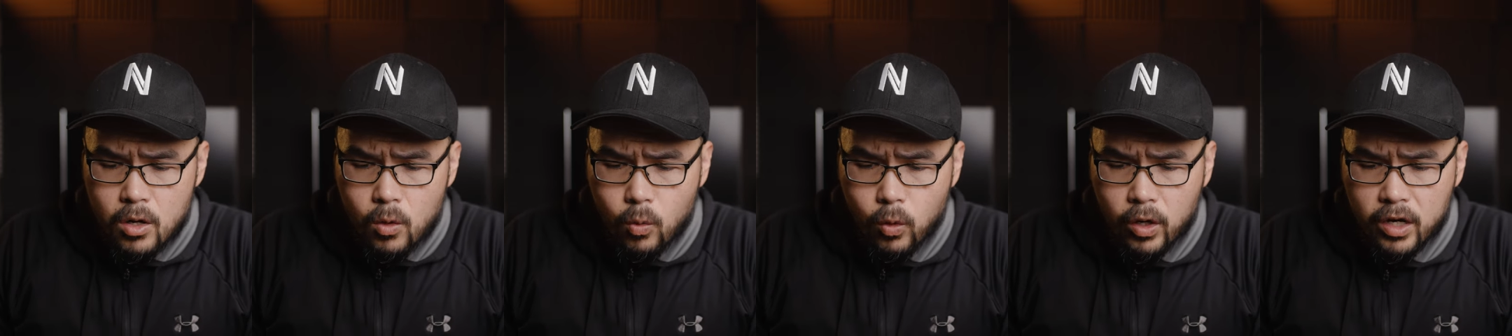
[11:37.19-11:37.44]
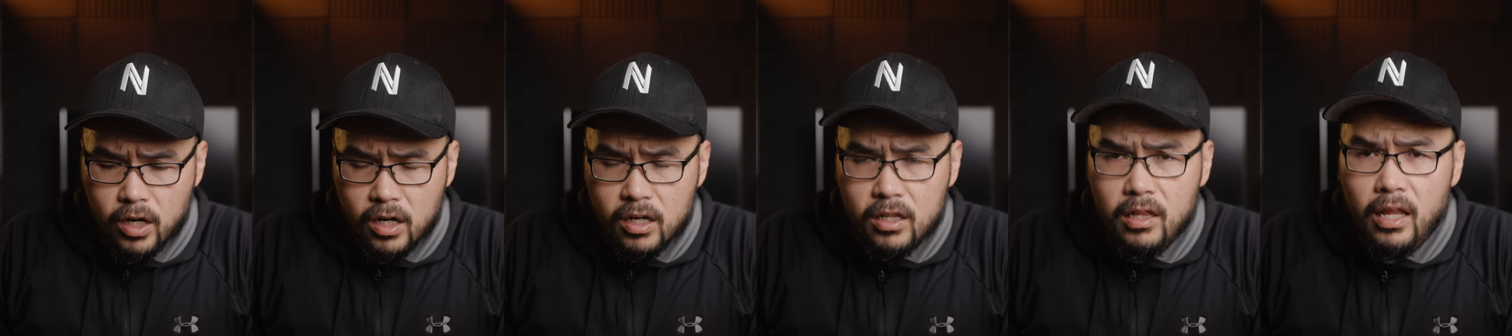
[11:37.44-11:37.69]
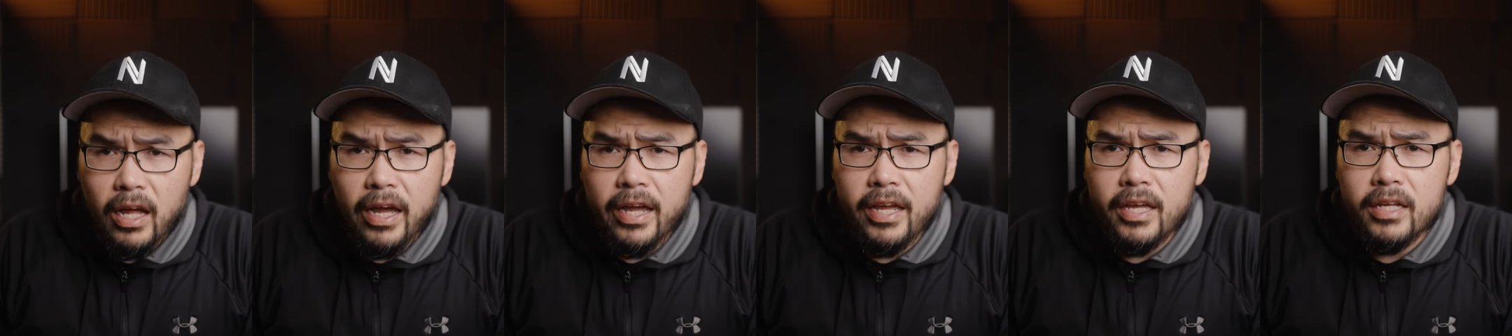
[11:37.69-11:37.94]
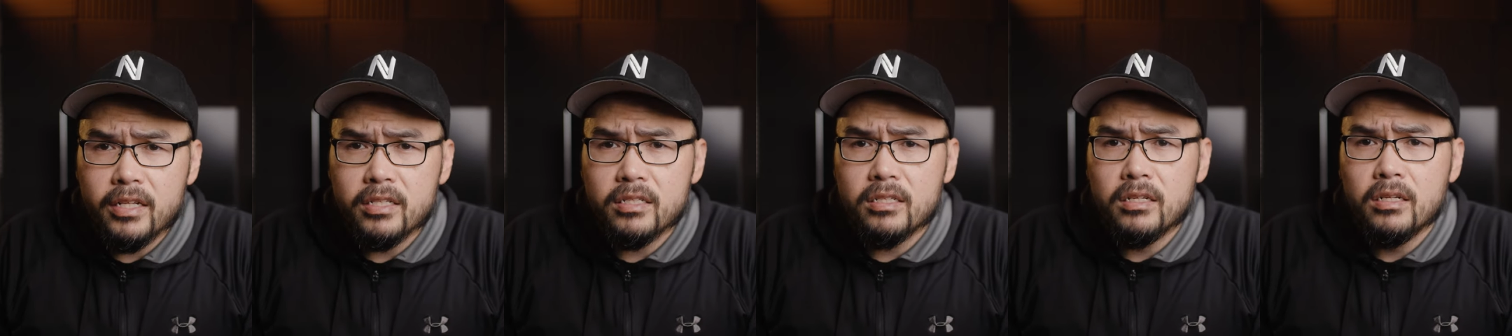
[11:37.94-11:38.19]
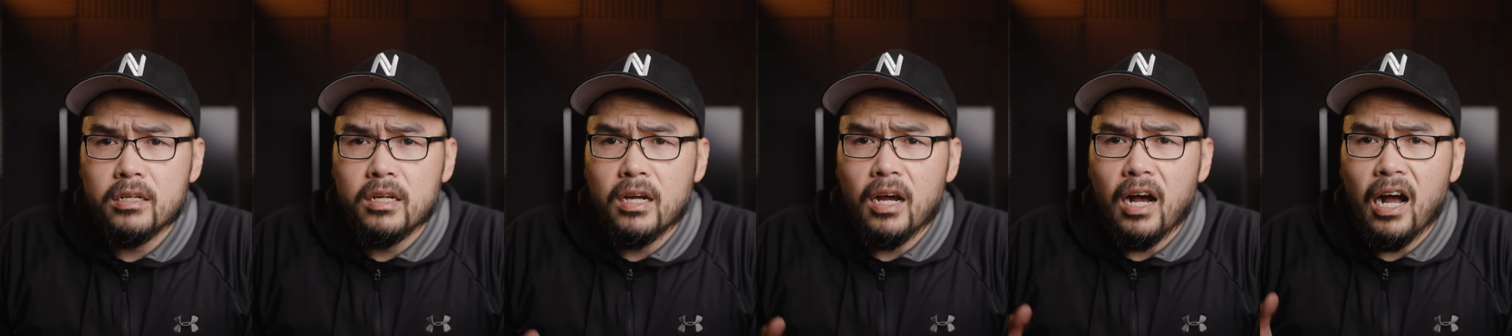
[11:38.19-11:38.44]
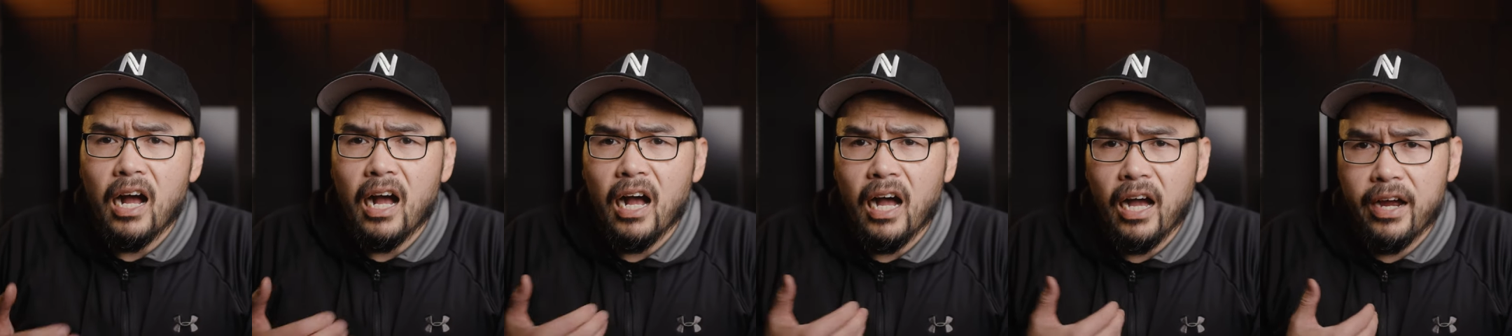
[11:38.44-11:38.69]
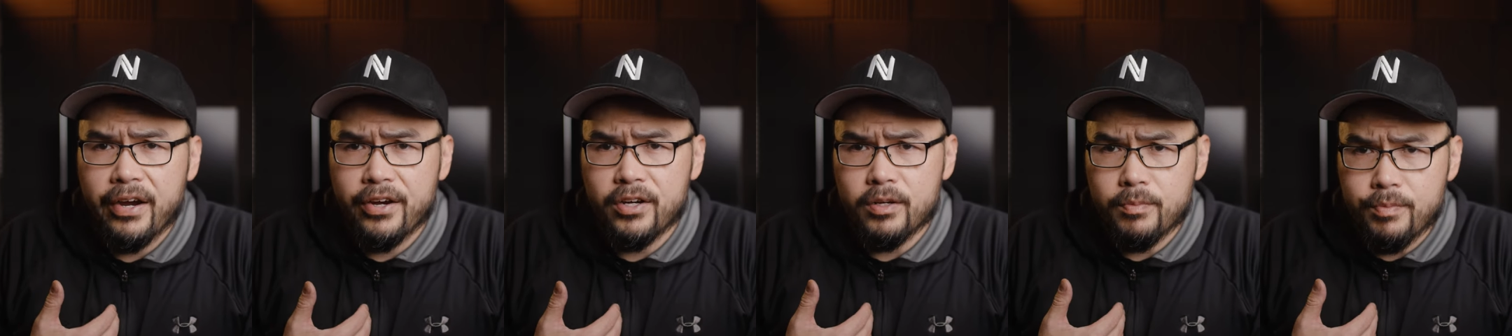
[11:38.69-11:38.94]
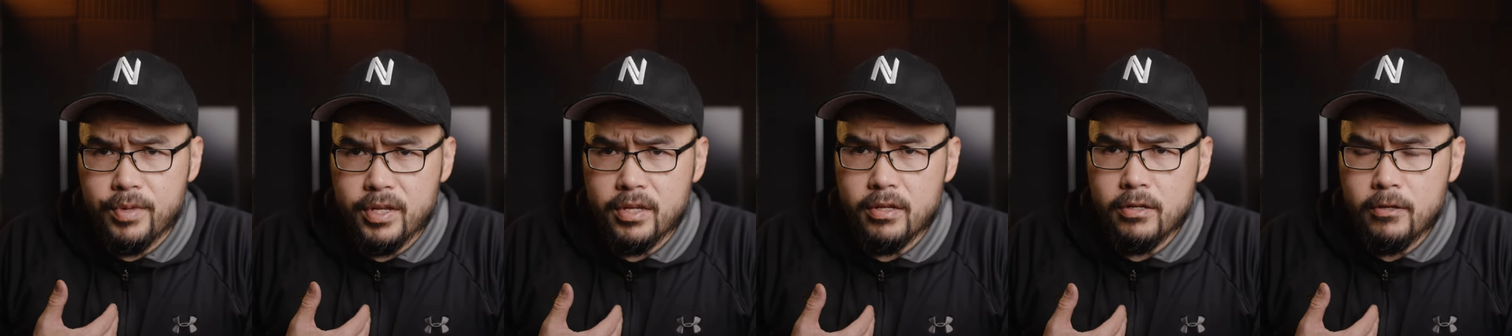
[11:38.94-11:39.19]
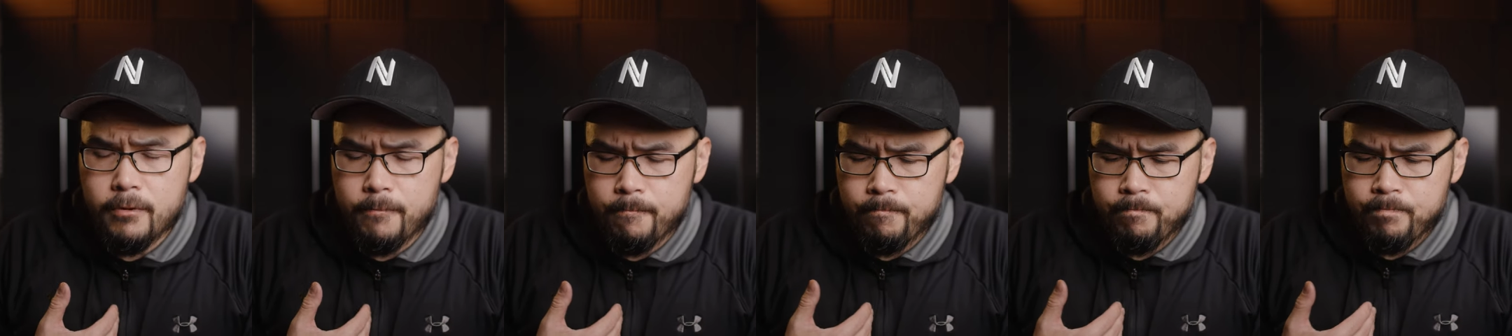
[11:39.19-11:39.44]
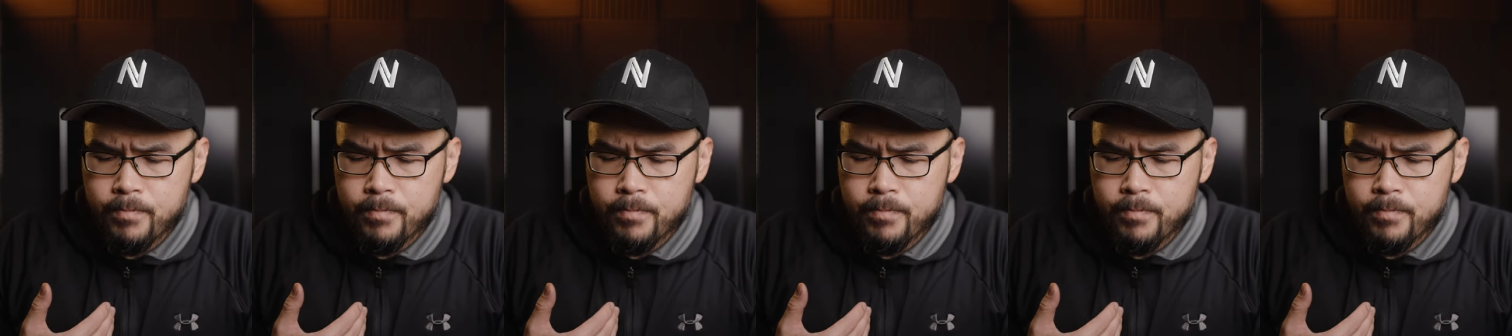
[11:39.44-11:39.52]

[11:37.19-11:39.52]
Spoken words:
where a client hired me